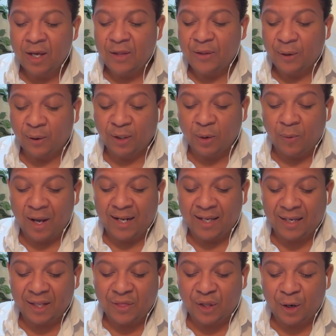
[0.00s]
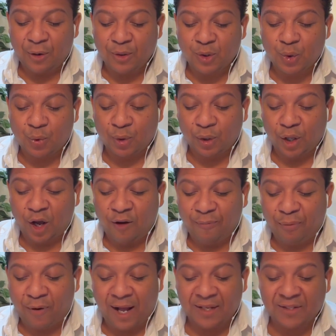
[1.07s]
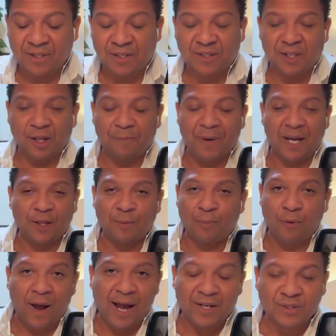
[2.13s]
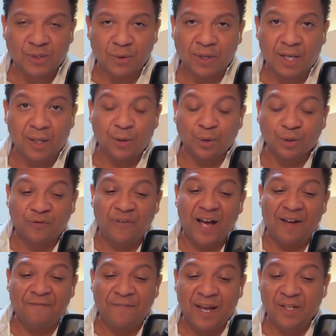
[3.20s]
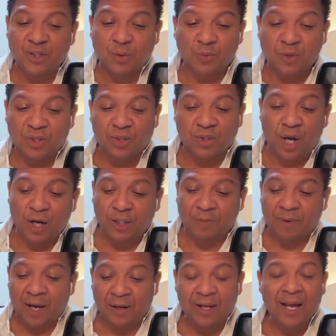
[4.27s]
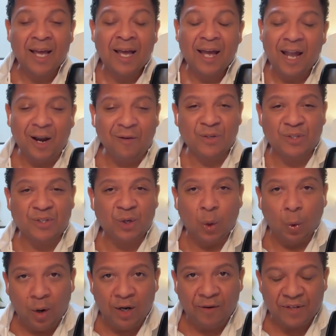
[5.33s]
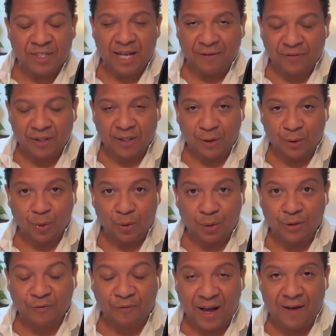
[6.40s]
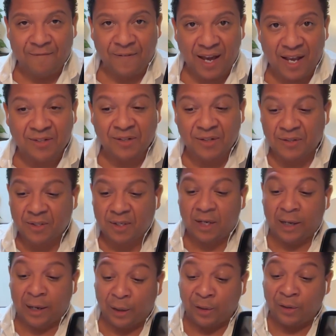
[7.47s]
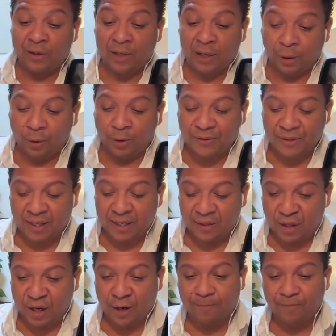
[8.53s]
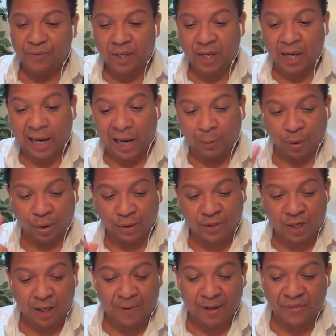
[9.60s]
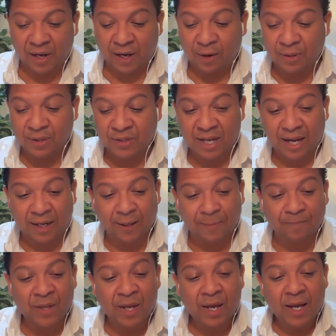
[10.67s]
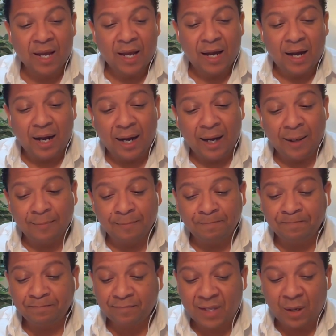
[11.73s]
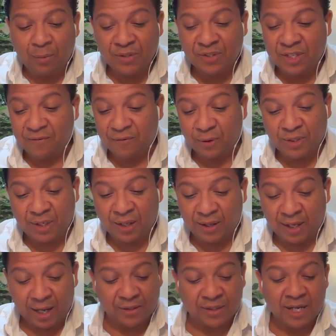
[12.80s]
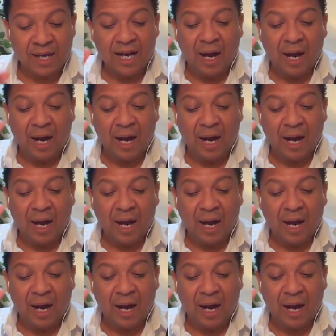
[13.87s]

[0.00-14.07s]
The only way to get there is through the law of process and to pay the price. So again, those 5 phases we just talked about, every single one of us have to get through those 5 phases in order to get there. Okay. And we're going to talk about that here in a second. I'm going to see if there's anything else.